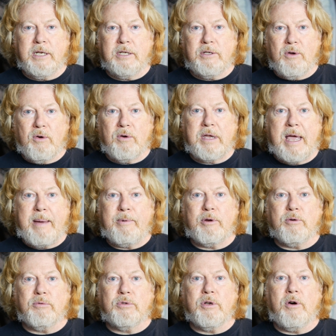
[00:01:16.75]
It's not a
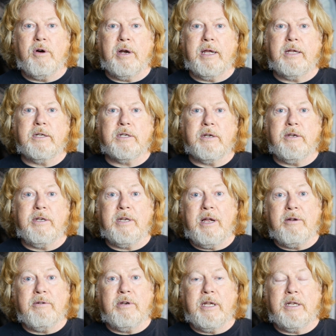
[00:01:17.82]
chemical toilet, so you
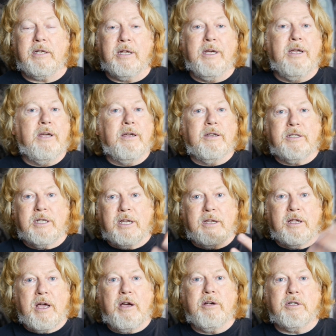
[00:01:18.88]
don't need, because
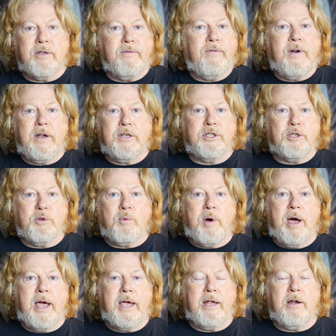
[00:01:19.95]
it goes and flushes
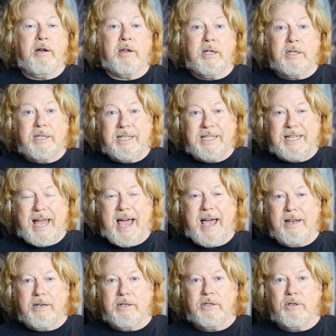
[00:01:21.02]
away like a
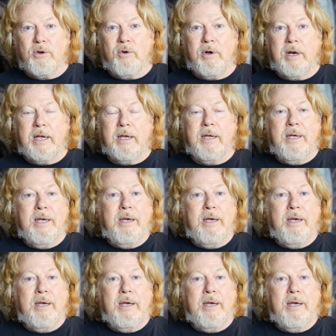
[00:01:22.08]
standard toilet,